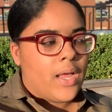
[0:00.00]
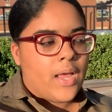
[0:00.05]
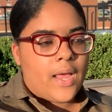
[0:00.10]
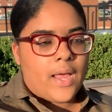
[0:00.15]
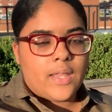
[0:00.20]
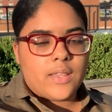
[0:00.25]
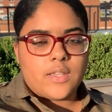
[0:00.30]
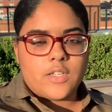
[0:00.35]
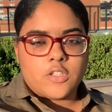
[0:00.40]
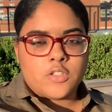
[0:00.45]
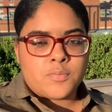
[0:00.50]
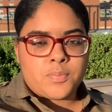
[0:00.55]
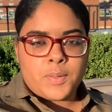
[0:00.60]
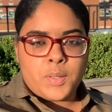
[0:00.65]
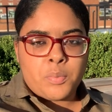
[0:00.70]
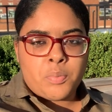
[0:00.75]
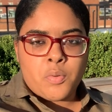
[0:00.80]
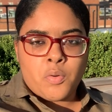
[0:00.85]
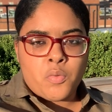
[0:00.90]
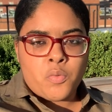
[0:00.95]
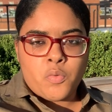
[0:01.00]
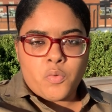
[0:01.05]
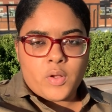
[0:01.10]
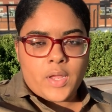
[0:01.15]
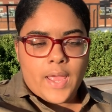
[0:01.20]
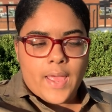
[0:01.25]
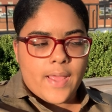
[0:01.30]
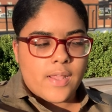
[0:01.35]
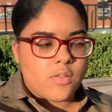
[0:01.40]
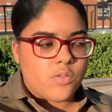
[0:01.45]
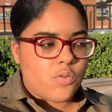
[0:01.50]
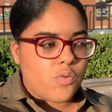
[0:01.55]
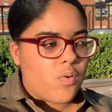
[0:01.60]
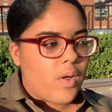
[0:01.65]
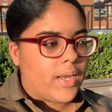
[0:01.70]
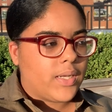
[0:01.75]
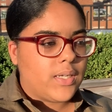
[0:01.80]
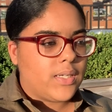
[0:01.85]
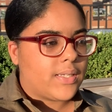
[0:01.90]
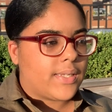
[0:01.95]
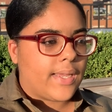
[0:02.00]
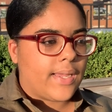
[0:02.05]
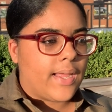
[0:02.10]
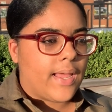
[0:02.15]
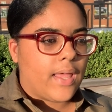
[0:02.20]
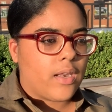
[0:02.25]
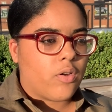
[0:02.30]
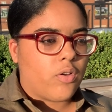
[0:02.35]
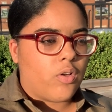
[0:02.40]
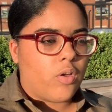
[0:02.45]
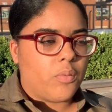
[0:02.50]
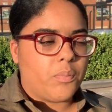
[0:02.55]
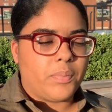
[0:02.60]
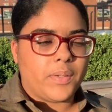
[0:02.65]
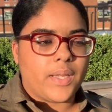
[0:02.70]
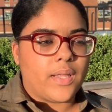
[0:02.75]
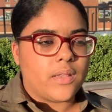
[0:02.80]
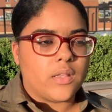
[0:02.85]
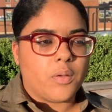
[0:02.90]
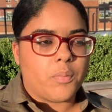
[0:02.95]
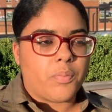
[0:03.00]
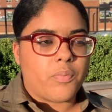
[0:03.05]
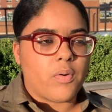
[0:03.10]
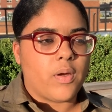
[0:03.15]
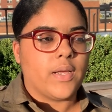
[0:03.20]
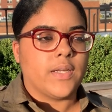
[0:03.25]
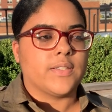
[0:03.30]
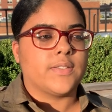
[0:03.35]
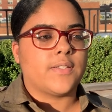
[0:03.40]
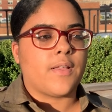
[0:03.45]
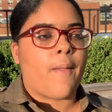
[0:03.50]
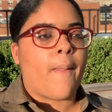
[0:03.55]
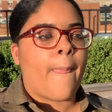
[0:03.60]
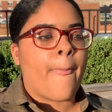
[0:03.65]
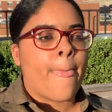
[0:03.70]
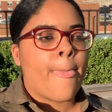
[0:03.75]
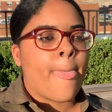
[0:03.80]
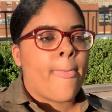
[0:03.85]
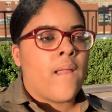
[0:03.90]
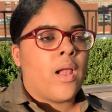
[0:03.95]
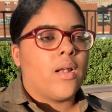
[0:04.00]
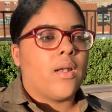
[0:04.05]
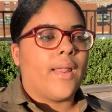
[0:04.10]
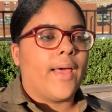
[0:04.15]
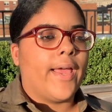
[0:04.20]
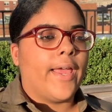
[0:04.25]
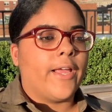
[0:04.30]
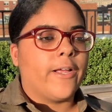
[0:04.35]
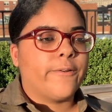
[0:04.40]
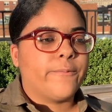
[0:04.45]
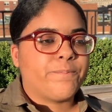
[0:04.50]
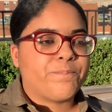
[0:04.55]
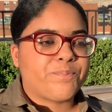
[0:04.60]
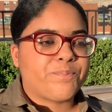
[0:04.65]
and there's people who can't do anything at all being depressed. Like,